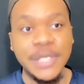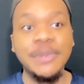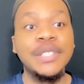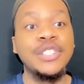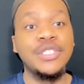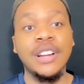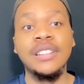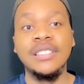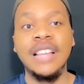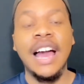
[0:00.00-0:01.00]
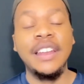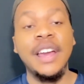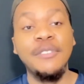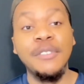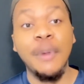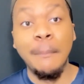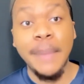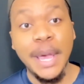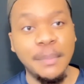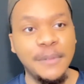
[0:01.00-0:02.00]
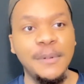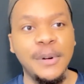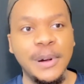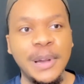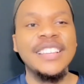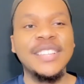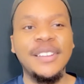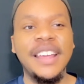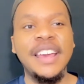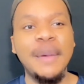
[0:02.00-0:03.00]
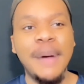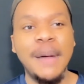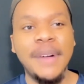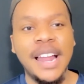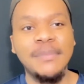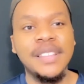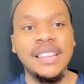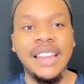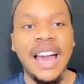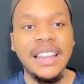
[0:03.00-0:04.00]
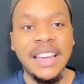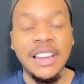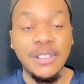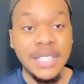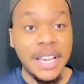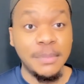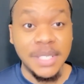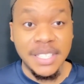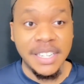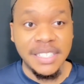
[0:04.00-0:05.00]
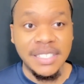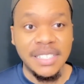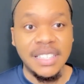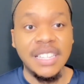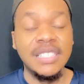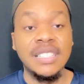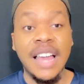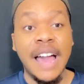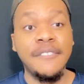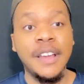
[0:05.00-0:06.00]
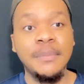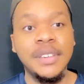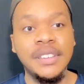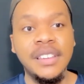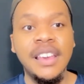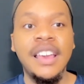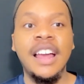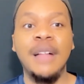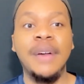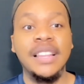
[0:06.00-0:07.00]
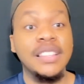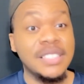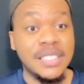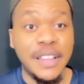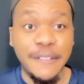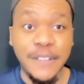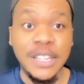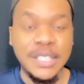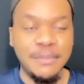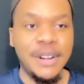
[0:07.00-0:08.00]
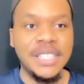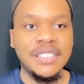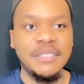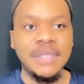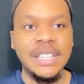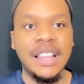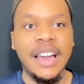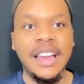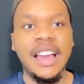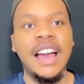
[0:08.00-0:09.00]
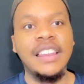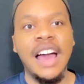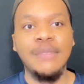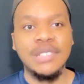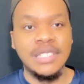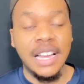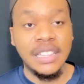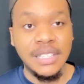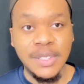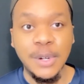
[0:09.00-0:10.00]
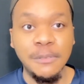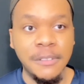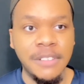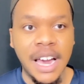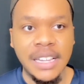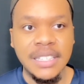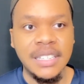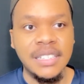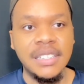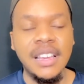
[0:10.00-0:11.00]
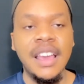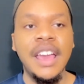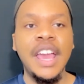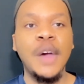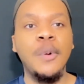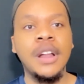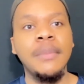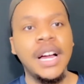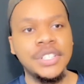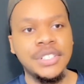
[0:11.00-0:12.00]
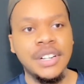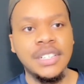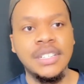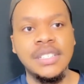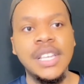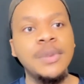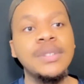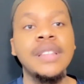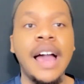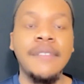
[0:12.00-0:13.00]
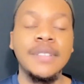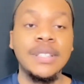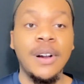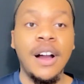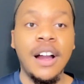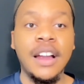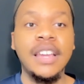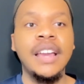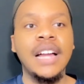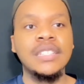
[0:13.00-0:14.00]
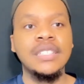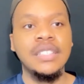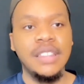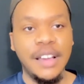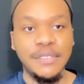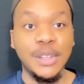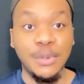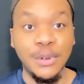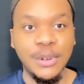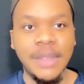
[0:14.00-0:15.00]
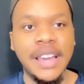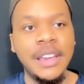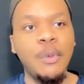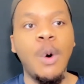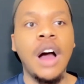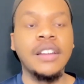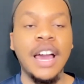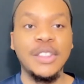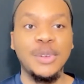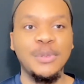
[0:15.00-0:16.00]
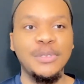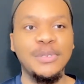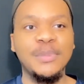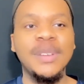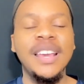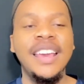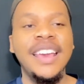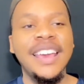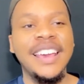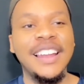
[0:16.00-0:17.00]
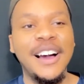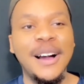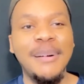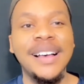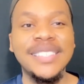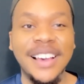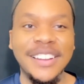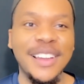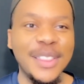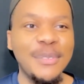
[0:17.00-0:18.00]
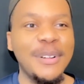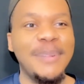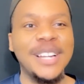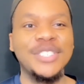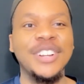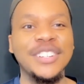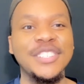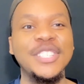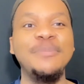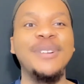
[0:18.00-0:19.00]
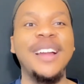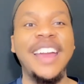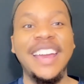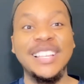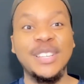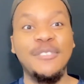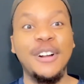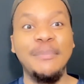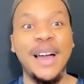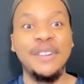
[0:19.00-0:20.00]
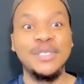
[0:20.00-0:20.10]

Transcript: It was instructors that I never even met before. So then in my mind, I'm thinking now they don't take me seriously. They're just laughing at me I'm like, this is their first impression of me. Like, I'm just like this goofy flight attendant. And one of my instructors, he was laughing so hard, he actually left the room. Like, he walked out the room. And um, I saw another one of my instructors, she put her hands over her mouth.